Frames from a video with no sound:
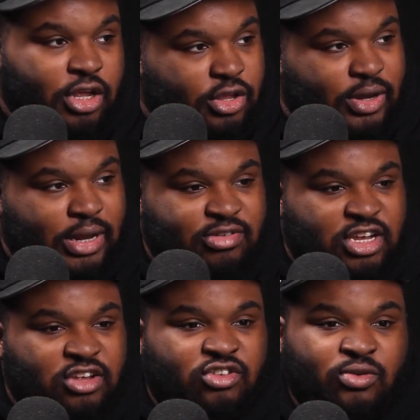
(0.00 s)
You get what I'm
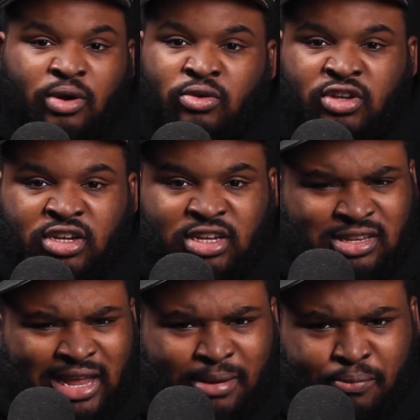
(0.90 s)
saying? So those is
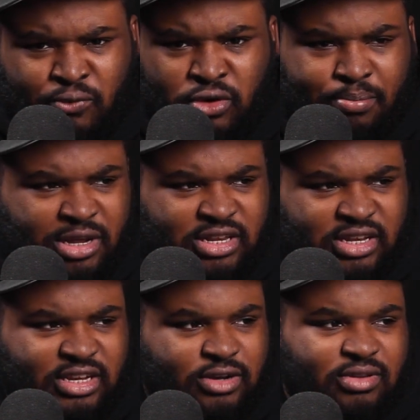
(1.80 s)
like real big
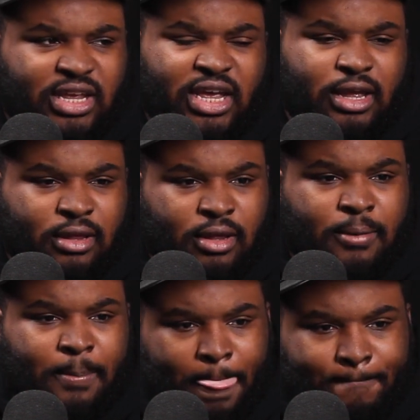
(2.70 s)
details. Yeah.
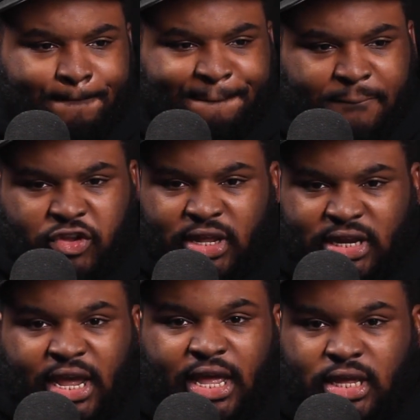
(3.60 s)
shit like
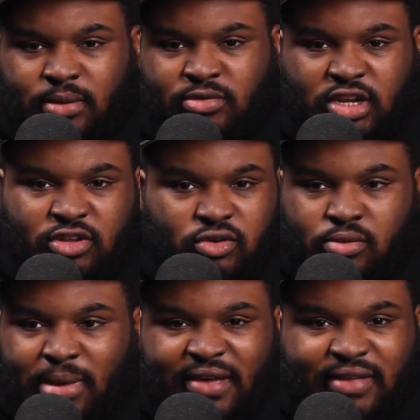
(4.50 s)
that. You know what I'm saying? So you
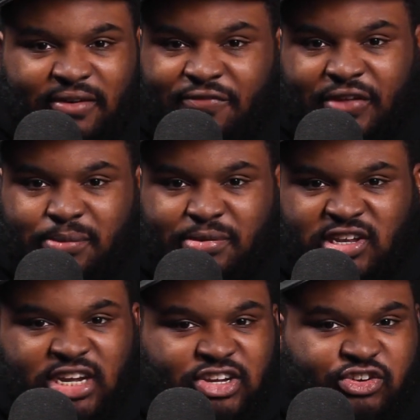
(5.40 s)
might have like a
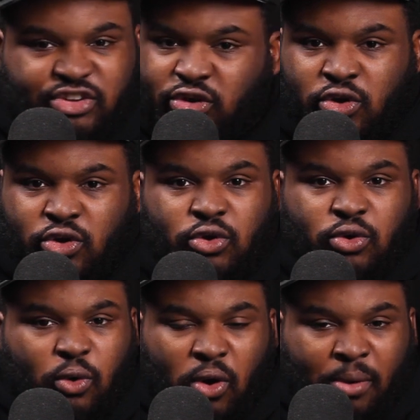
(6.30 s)
50% interest
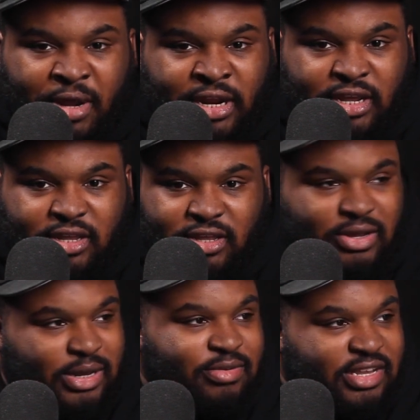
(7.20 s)
on the money. You
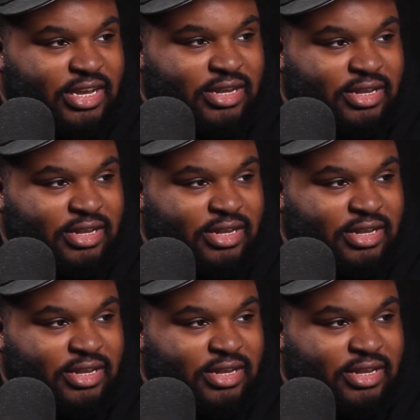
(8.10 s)
get what I'm saying?